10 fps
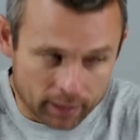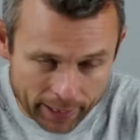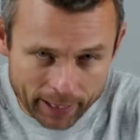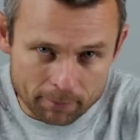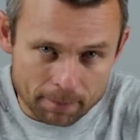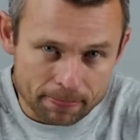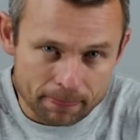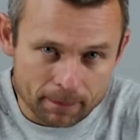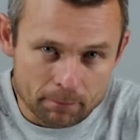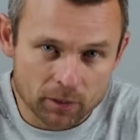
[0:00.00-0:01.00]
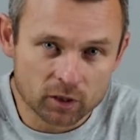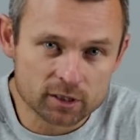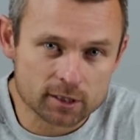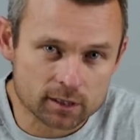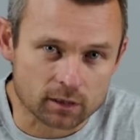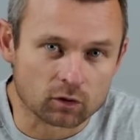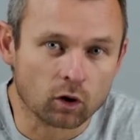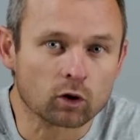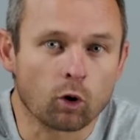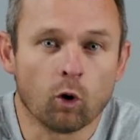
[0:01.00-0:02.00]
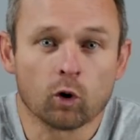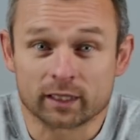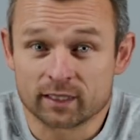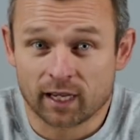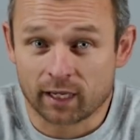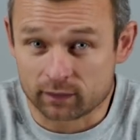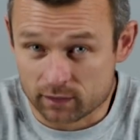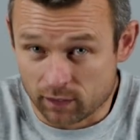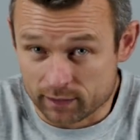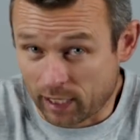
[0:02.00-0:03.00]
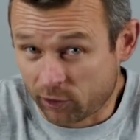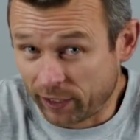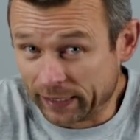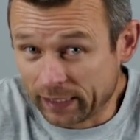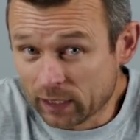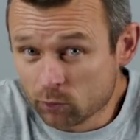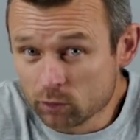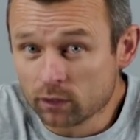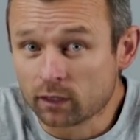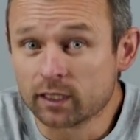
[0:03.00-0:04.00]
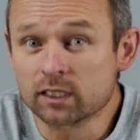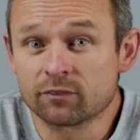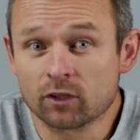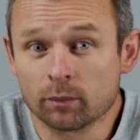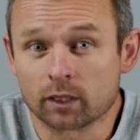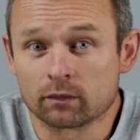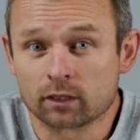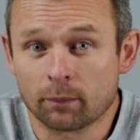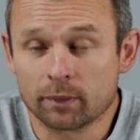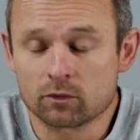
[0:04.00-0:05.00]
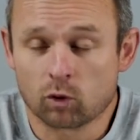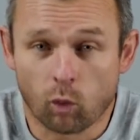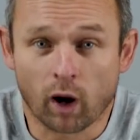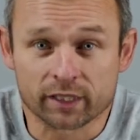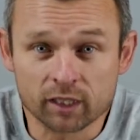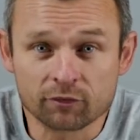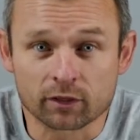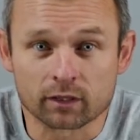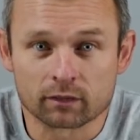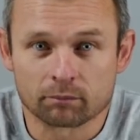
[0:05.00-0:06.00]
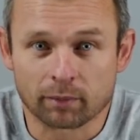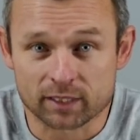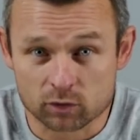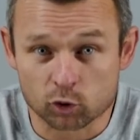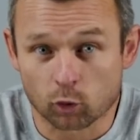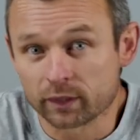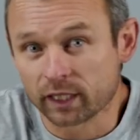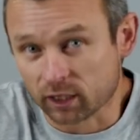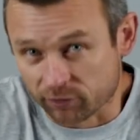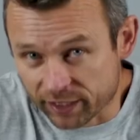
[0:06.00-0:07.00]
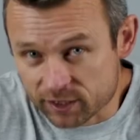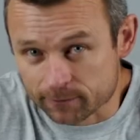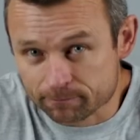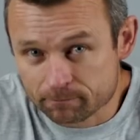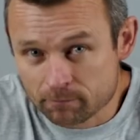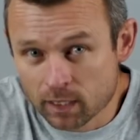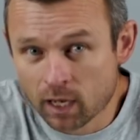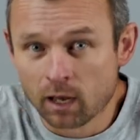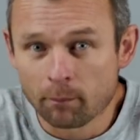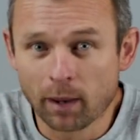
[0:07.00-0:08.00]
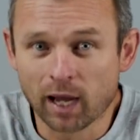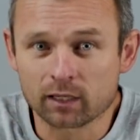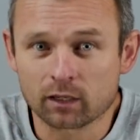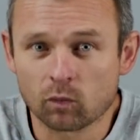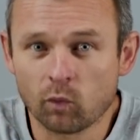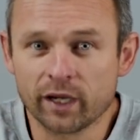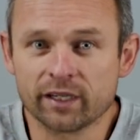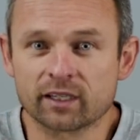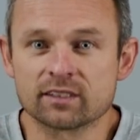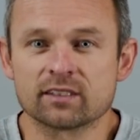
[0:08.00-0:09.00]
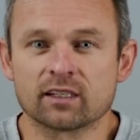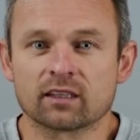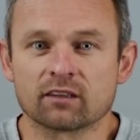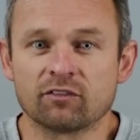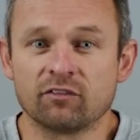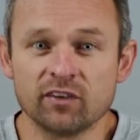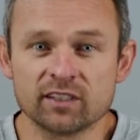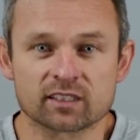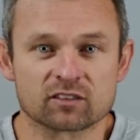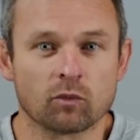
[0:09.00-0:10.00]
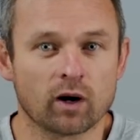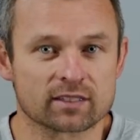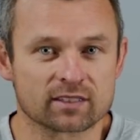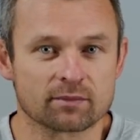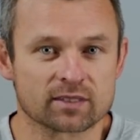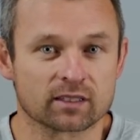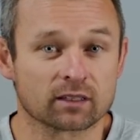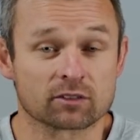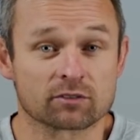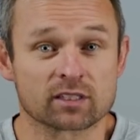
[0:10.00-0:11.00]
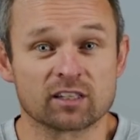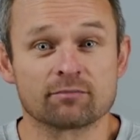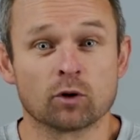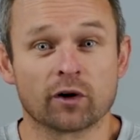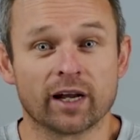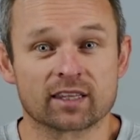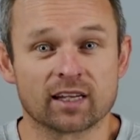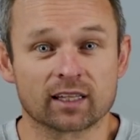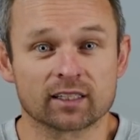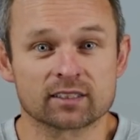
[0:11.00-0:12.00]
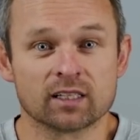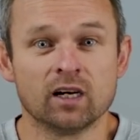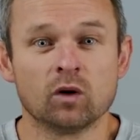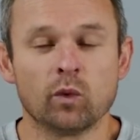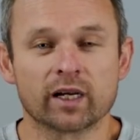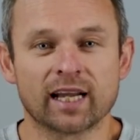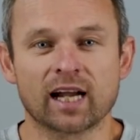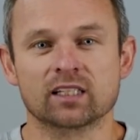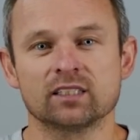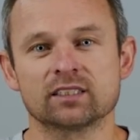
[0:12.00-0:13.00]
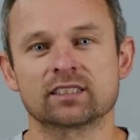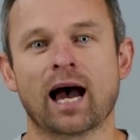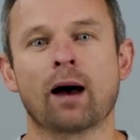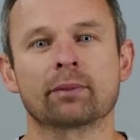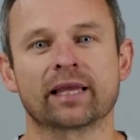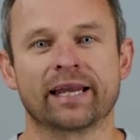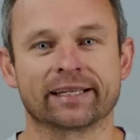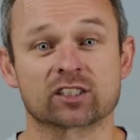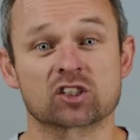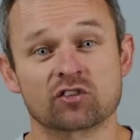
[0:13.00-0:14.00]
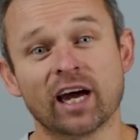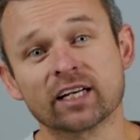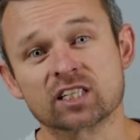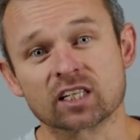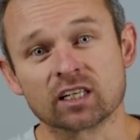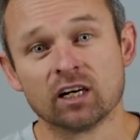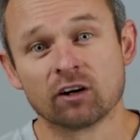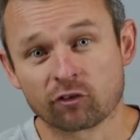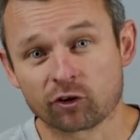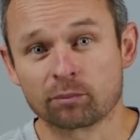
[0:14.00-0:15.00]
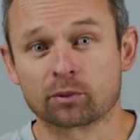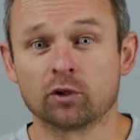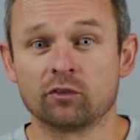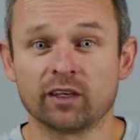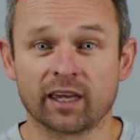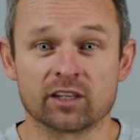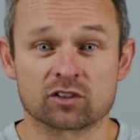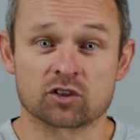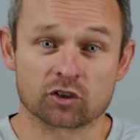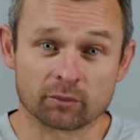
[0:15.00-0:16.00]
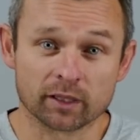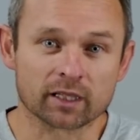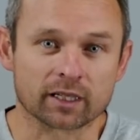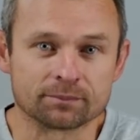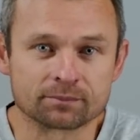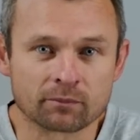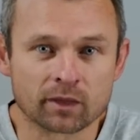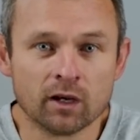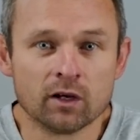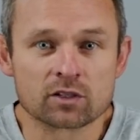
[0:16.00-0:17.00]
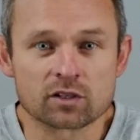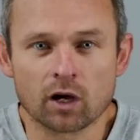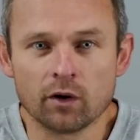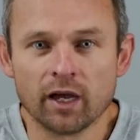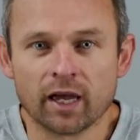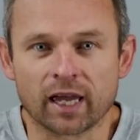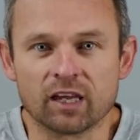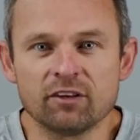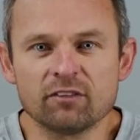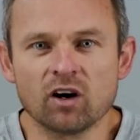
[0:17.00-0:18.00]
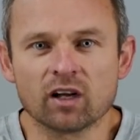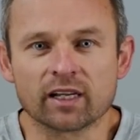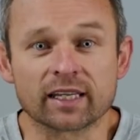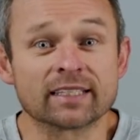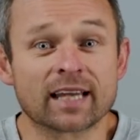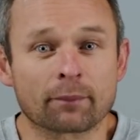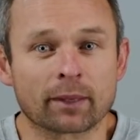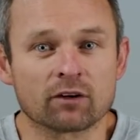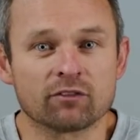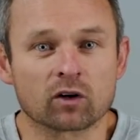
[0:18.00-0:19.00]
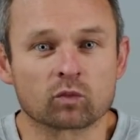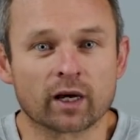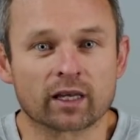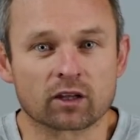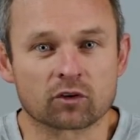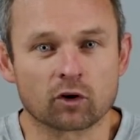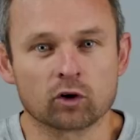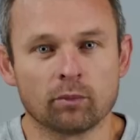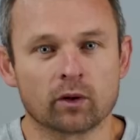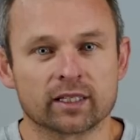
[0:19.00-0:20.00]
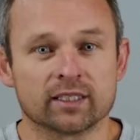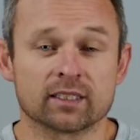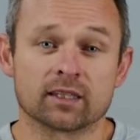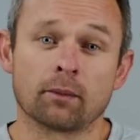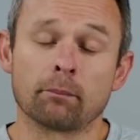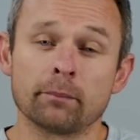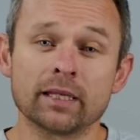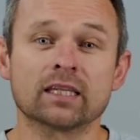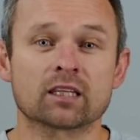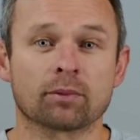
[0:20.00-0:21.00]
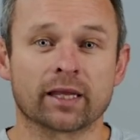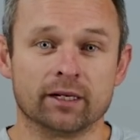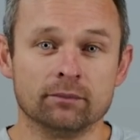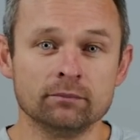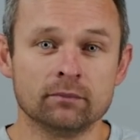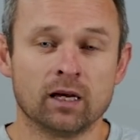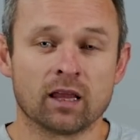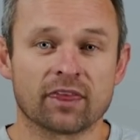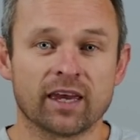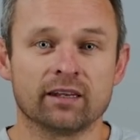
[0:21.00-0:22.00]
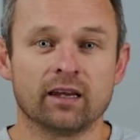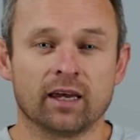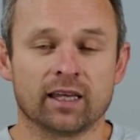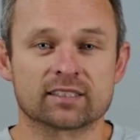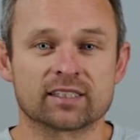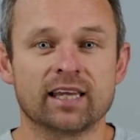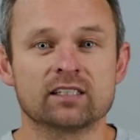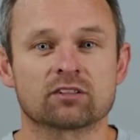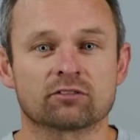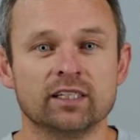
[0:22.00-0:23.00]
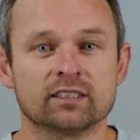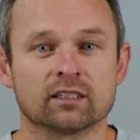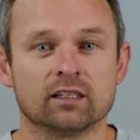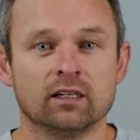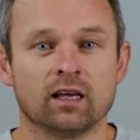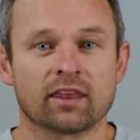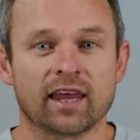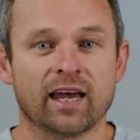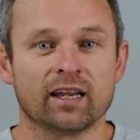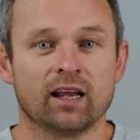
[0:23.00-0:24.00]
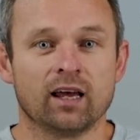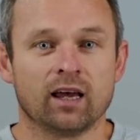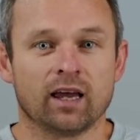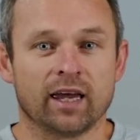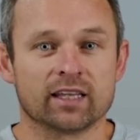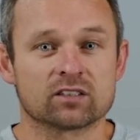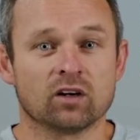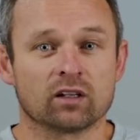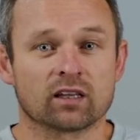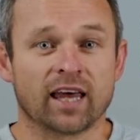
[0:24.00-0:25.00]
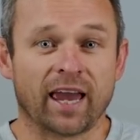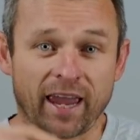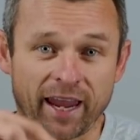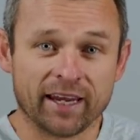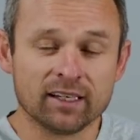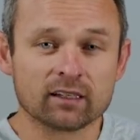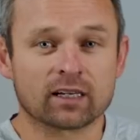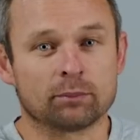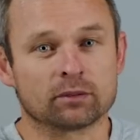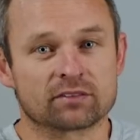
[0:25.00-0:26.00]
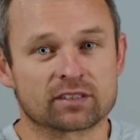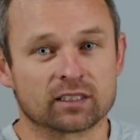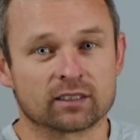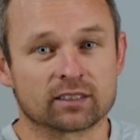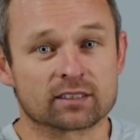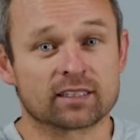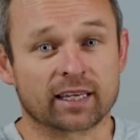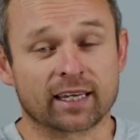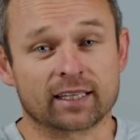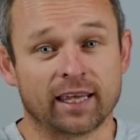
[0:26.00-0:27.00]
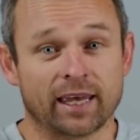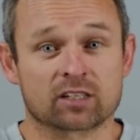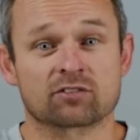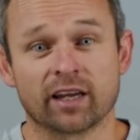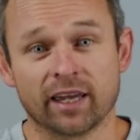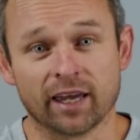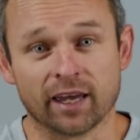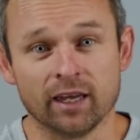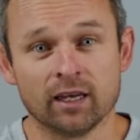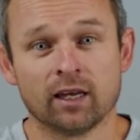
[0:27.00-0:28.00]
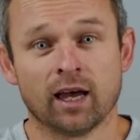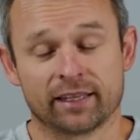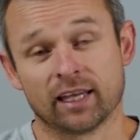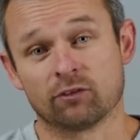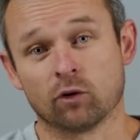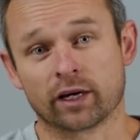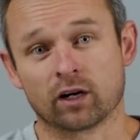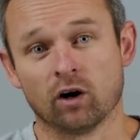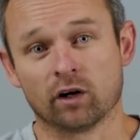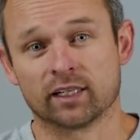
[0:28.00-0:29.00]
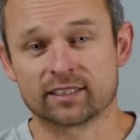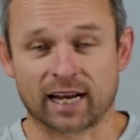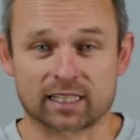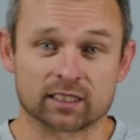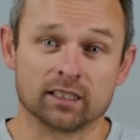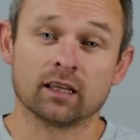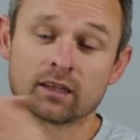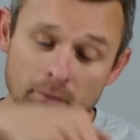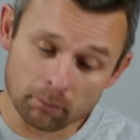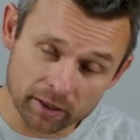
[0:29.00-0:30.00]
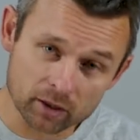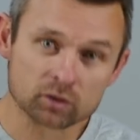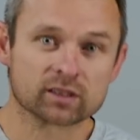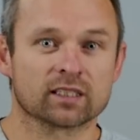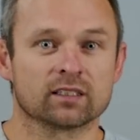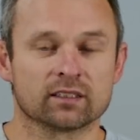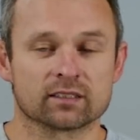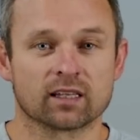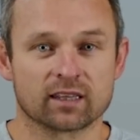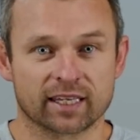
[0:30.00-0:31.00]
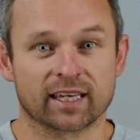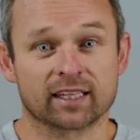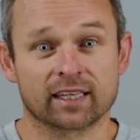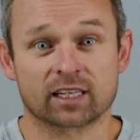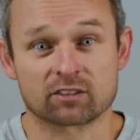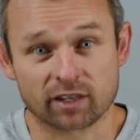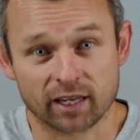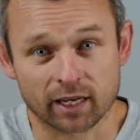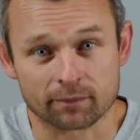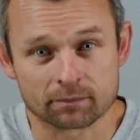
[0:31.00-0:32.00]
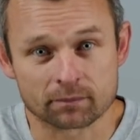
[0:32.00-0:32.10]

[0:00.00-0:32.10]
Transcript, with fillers: Now, because not all intake designs are created equal, this phenomenon can be quite different based on your particular engine. But when you consider the physics of why some cylinders receive more air than others, we can actually start planning a strategy for improving engine durability. So if you've got an intake manifold where the throttle body is in the middle of the plenum, then it stands to reason that it's not the end couple of cylinders that get the extra air, and therefore get hot, it's actually the middle cylinders that get the extra air.